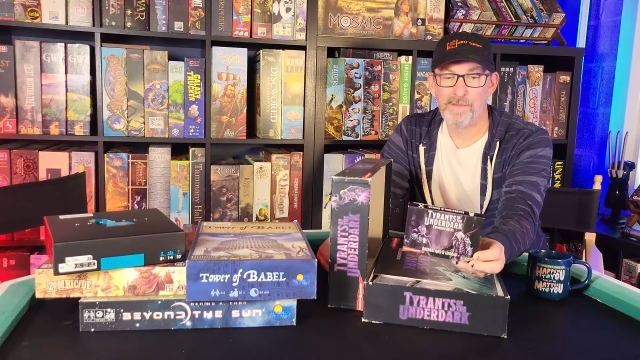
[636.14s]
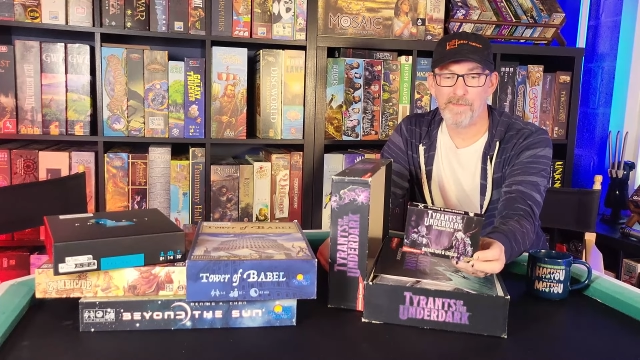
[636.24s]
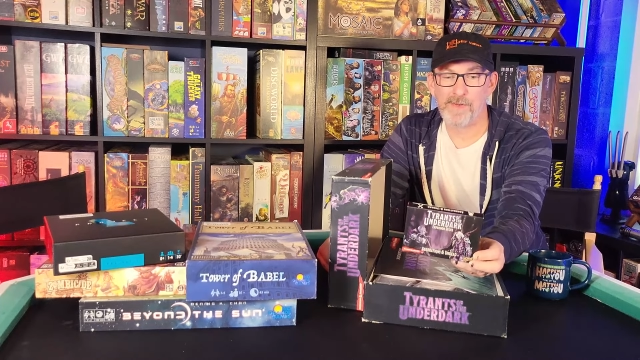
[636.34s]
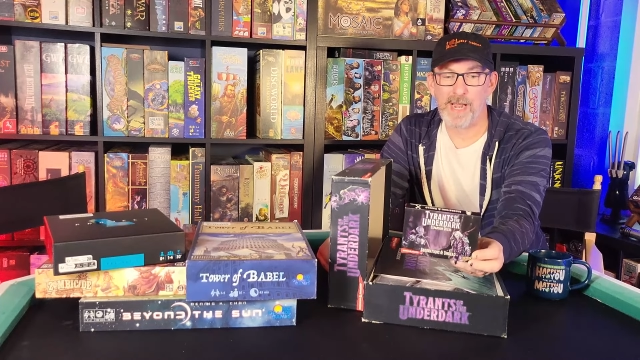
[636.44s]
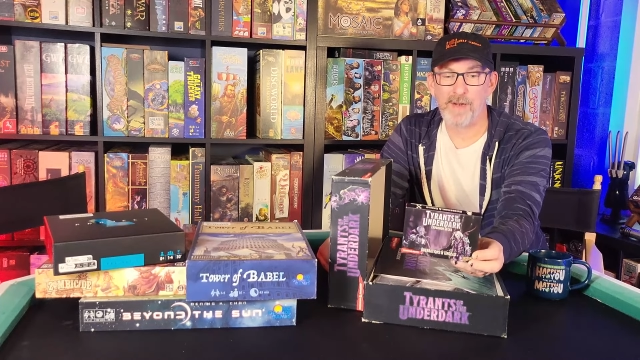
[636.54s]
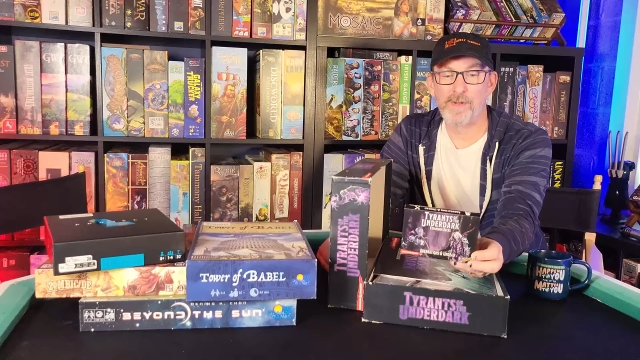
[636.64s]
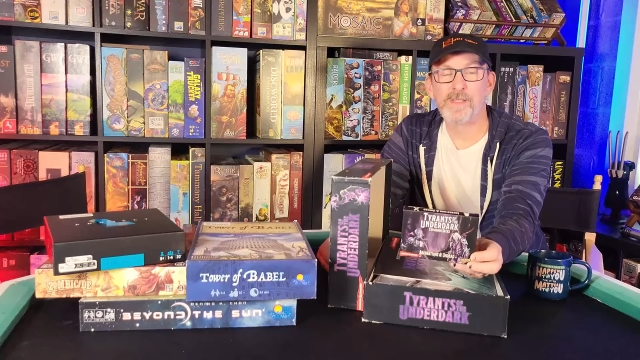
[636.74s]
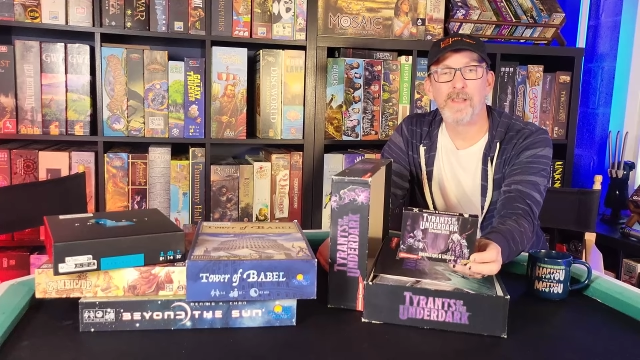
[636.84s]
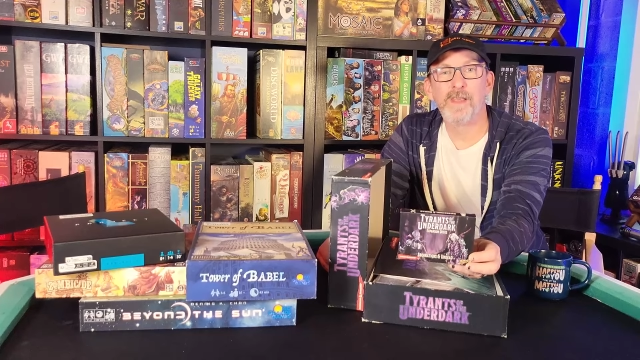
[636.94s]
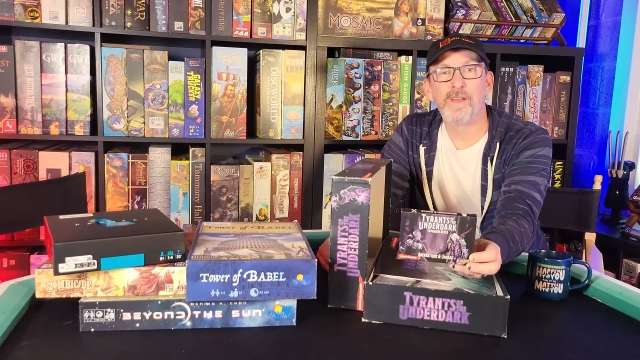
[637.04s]
for Tyrants
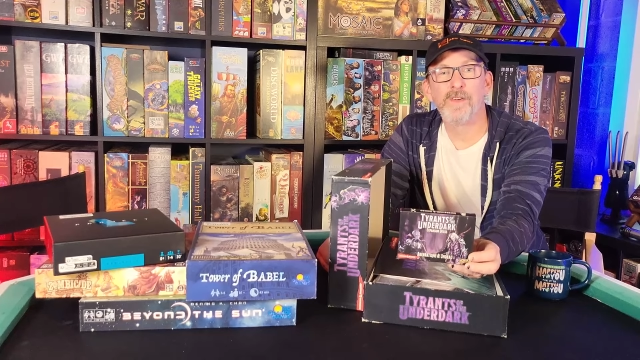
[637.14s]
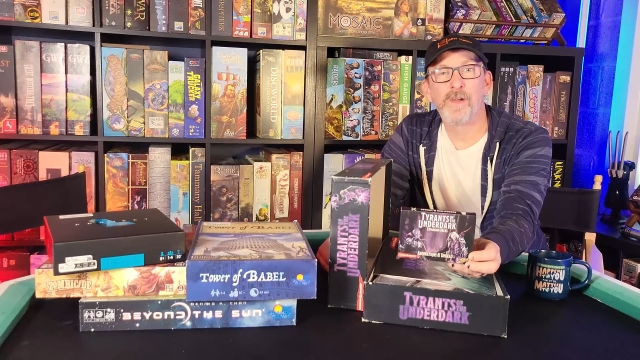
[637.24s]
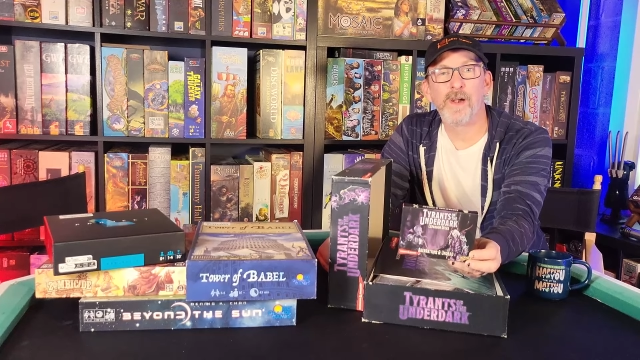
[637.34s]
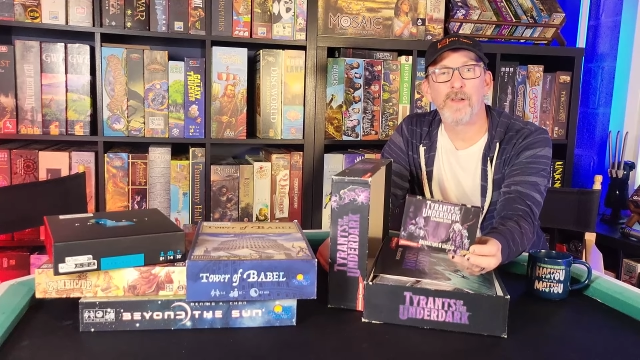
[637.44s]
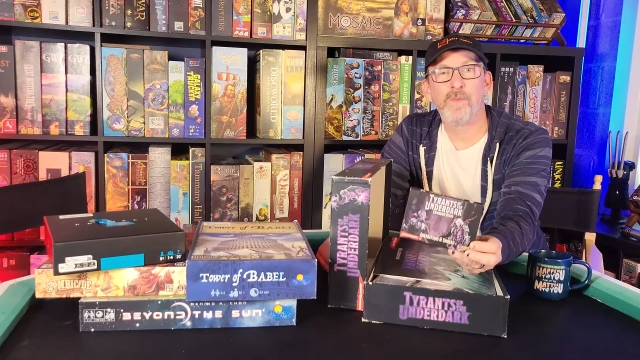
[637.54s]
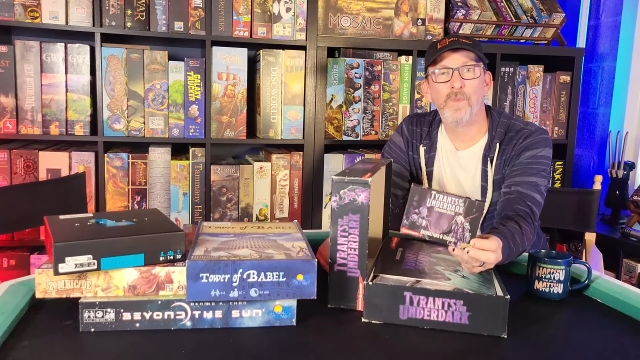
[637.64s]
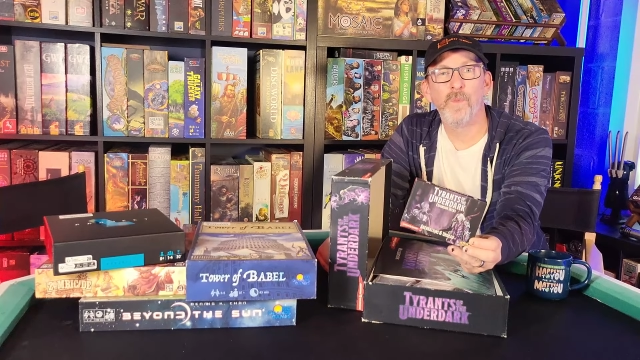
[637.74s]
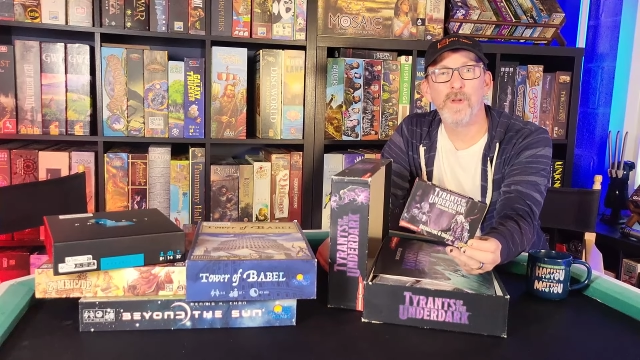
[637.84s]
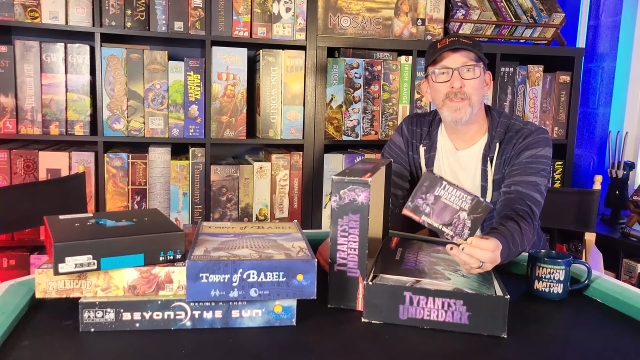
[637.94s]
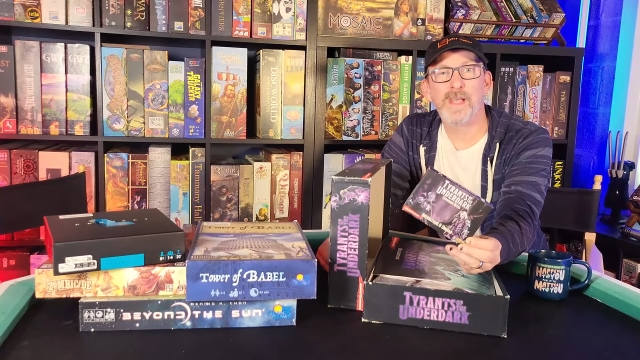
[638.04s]
of the Underdark
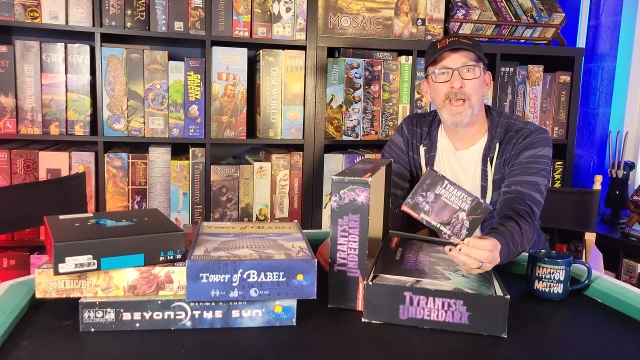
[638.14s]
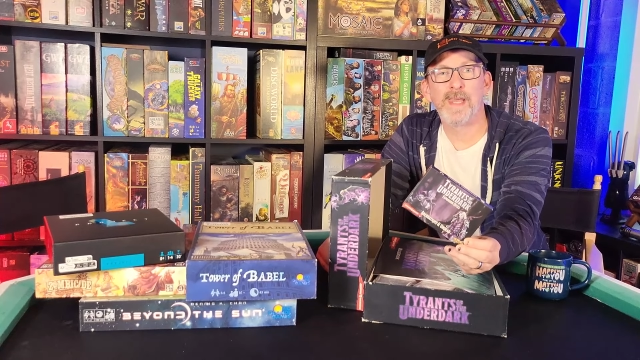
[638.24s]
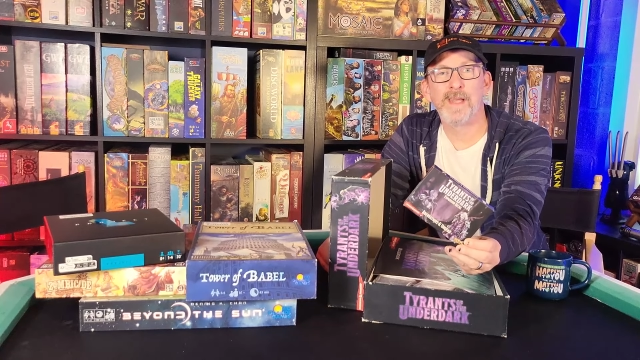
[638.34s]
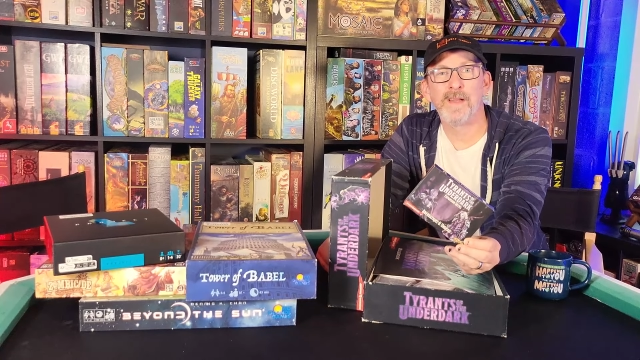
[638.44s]
was hiding